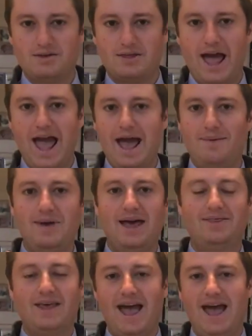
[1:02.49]
The M
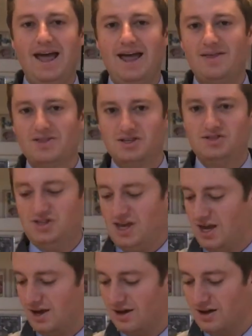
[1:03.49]
and the A and the
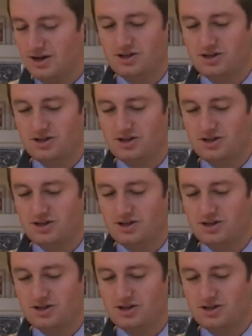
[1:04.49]
C.